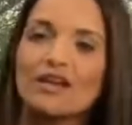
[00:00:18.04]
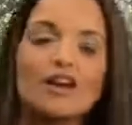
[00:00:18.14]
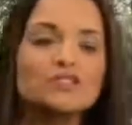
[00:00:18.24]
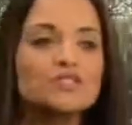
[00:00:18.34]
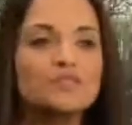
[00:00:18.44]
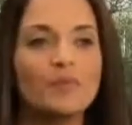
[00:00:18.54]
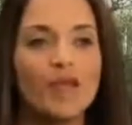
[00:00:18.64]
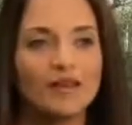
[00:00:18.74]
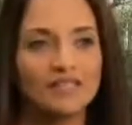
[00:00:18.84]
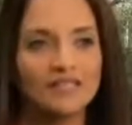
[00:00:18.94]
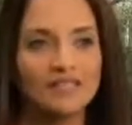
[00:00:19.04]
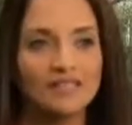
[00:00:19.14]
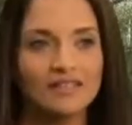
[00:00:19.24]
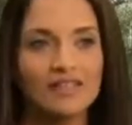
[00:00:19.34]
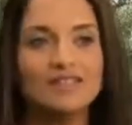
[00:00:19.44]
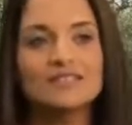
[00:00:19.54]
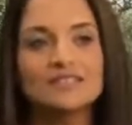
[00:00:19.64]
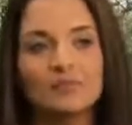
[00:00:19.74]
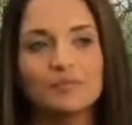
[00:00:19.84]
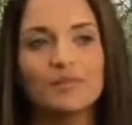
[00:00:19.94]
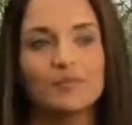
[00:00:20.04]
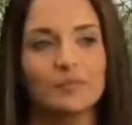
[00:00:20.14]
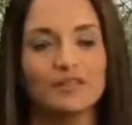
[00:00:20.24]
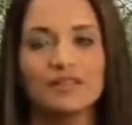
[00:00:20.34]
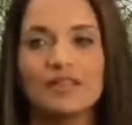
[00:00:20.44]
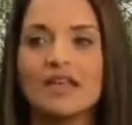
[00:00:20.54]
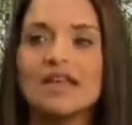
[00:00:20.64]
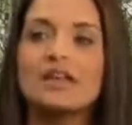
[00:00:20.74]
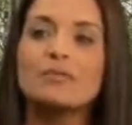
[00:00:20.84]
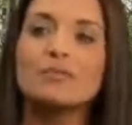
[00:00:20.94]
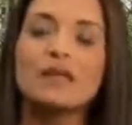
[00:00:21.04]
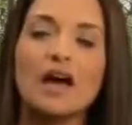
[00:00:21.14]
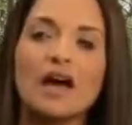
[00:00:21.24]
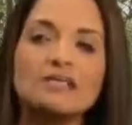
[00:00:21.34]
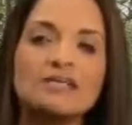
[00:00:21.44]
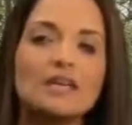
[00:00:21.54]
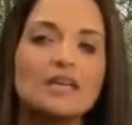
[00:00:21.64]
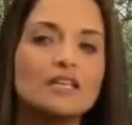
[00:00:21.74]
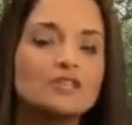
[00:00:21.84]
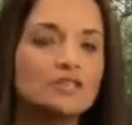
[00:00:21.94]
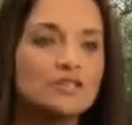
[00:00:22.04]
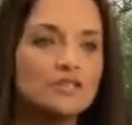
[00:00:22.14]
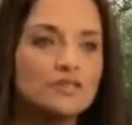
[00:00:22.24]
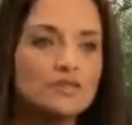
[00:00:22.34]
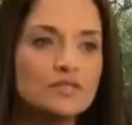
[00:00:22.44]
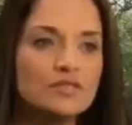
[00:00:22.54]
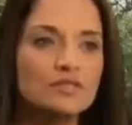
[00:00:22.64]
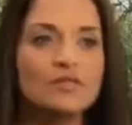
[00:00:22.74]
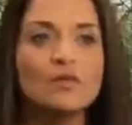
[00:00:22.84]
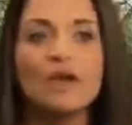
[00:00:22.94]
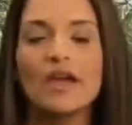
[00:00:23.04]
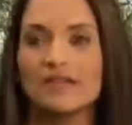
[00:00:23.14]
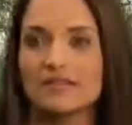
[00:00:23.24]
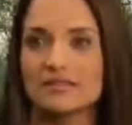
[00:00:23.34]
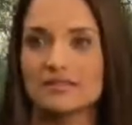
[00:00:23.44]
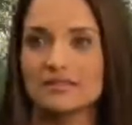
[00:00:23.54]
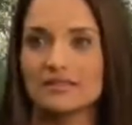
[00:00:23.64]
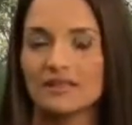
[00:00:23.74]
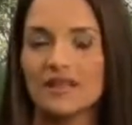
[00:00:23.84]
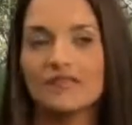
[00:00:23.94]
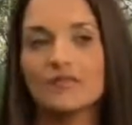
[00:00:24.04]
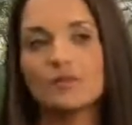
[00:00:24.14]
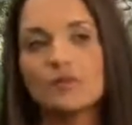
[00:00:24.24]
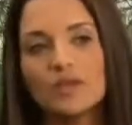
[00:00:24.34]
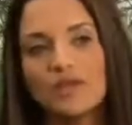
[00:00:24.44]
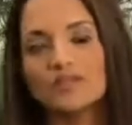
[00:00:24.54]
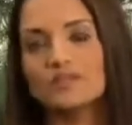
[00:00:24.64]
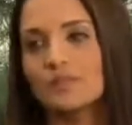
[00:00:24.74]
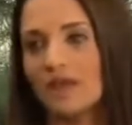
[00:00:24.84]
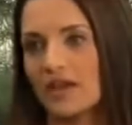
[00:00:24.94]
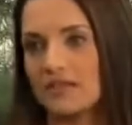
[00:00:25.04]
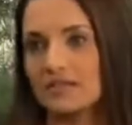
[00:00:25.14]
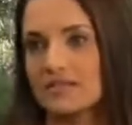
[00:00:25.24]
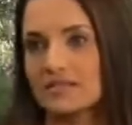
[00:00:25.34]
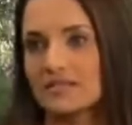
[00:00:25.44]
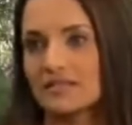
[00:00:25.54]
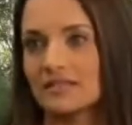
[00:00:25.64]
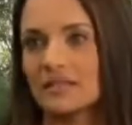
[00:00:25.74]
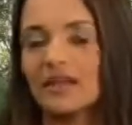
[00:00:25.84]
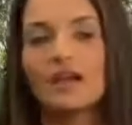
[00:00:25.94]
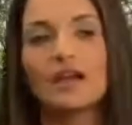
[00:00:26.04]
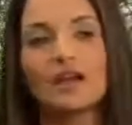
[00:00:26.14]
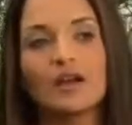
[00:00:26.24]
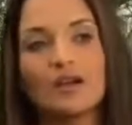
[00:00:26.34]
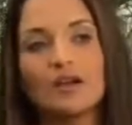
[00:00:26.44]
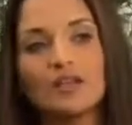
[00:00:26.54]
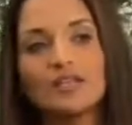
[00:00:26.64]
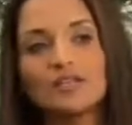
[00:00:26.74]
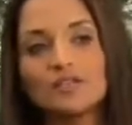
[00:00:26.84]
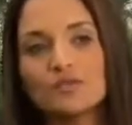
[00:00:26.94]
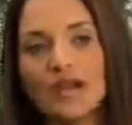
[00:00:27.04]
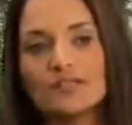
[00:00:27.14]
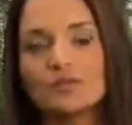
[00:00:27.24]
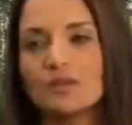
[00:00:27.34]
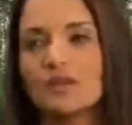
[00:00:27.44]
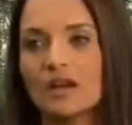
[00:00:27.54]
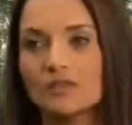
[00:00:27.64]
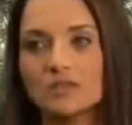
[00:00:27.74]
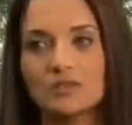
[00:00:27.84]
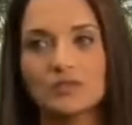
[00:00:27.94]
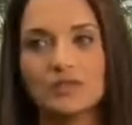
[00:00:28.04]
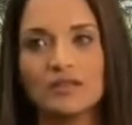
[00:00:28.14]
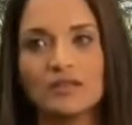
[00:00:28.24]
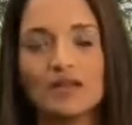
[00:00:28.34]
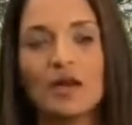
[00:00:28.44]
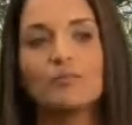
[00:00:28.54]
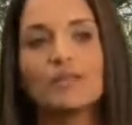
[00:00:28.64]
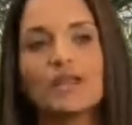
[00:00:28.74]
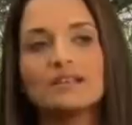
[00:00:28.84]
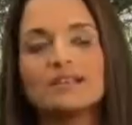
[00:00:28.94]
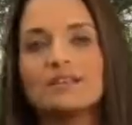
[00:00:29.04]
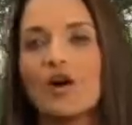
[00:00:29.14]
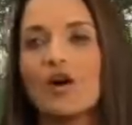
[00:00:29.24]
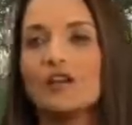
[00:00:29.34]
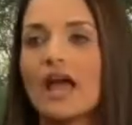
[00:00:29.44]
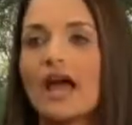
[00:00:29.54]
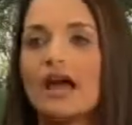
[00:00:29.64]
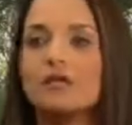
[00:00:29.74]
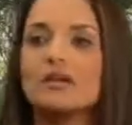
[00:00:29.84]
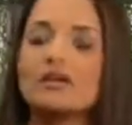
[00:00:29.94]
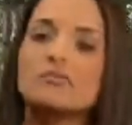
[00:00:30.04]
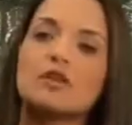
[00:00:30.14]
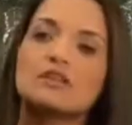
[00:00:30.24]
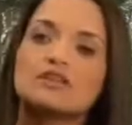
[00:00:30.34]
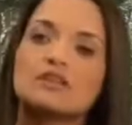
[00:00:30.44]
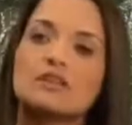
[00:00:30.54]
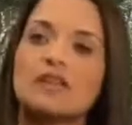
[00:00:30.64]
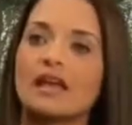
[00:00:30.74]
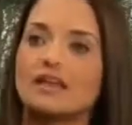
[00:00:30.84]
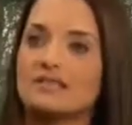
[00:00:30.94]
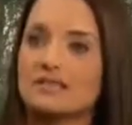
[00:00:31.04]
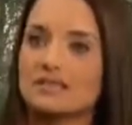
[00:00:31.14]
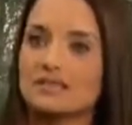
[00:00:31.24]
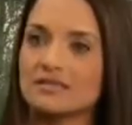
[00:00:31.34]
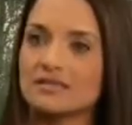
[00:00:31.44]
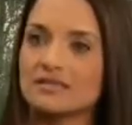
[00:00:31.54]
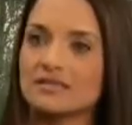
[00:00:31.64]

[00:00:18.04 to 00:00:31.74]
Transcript: Conscious parenting, simply put, implies introducing the awareness that we as parents interact with our children based on our emotional legacies.